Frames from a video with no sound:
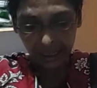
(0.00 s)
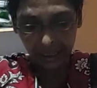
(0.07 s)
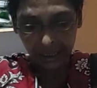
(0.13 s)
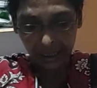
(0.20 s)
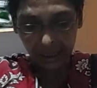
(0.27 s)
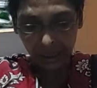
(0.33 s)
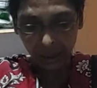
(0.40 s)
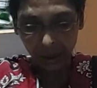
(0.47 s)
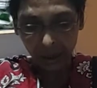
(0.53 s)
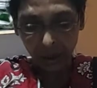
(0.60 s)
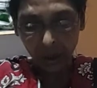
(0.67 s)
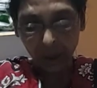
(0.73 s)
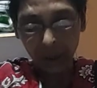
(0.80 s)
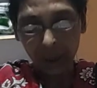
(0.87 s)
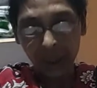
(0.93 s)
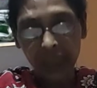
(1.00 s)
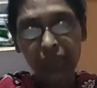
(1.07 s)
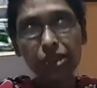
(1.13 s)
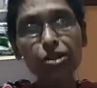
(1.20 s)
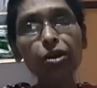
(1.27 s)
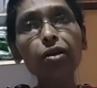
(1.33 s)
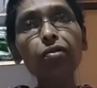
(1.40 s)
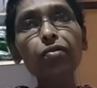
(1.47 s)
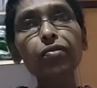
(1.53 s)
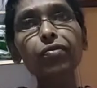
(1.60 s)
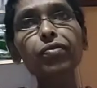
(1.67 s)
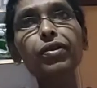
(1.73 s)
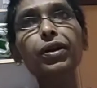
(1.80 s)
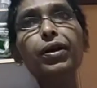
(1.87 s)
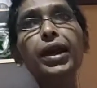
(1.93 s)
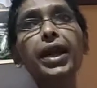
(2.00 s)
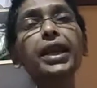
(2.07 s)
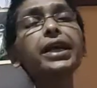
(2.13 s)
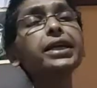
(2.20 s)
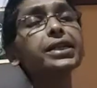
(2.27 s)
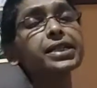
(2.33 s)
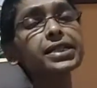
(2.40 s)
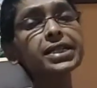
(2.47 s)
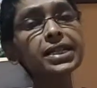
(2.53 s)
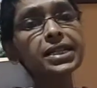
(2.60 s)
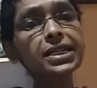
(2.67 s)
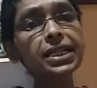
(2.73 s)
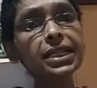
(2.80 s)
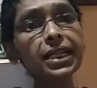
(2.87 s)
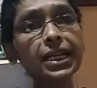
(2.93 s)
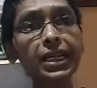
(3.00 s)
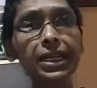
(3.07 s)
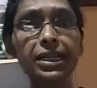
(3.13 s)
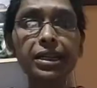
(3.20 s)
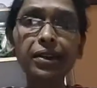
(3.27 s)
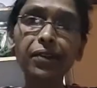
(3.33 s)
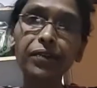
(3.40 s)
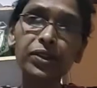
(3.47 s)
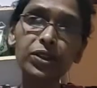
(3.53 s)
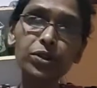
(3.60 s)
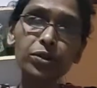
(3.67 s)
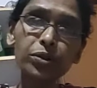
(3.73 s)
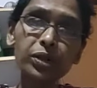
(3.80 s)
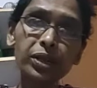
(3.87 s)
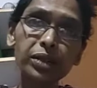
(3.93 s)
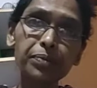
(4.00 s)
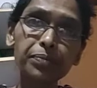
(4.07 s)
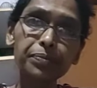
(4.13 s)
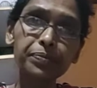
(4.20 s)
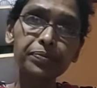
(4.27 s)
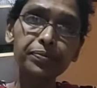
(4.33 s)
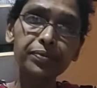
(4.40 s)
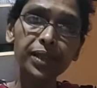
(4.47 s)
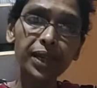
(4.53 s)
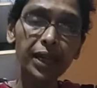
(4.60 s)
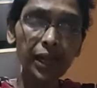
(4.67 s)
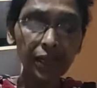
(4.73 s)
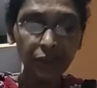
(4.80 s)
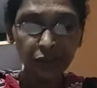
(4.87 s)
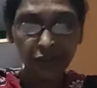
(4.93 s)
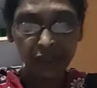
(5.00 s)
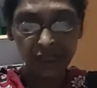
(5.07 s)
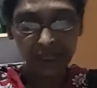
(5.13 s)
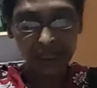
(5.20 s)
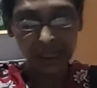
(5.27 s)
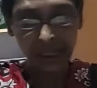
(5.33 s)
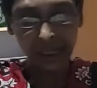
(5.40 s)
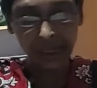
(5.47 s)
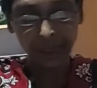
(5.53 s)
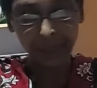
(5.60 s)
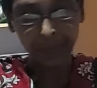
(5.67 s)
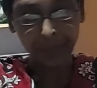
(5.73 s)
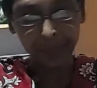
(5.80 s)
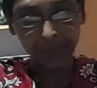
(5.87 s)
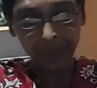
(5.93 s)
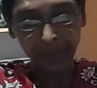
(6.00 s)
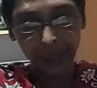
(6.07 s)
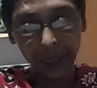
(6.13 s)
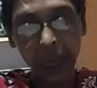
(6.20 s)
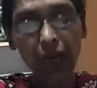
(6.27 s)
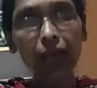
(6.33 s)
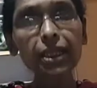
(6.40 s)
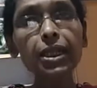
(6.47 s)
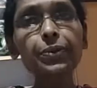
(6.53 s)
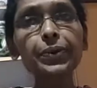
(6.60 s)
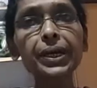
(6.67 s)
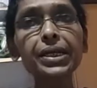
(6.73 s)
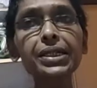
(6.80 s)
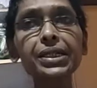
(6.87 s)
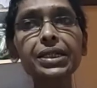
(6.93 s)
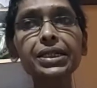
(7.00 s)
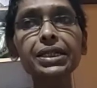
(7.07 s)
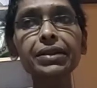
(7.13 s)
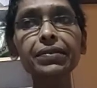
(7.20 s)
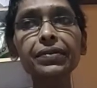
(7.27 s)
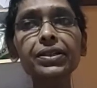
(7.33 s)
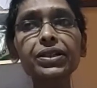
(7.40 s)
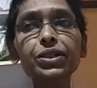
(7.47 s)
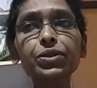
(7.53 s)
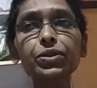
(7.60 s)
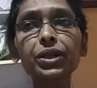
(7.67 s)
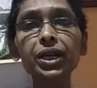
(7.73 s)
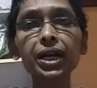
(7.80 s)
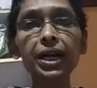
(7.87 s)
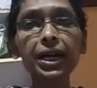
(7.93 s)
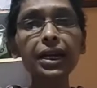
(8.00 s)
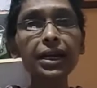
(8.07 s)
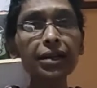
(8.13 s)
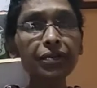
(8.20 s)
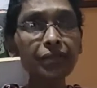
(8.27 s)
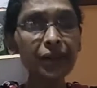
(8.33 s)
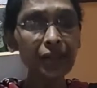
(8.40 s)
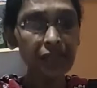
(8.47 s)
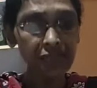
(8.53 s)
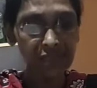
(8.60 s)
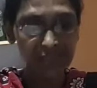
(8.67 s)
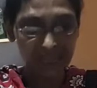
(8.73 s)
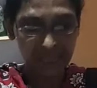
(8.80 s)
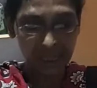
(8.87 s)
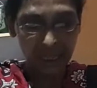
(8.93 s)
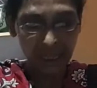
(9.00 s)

the context of electricity, then it refers to the electricity. Otherwise, it refers to the current affairs.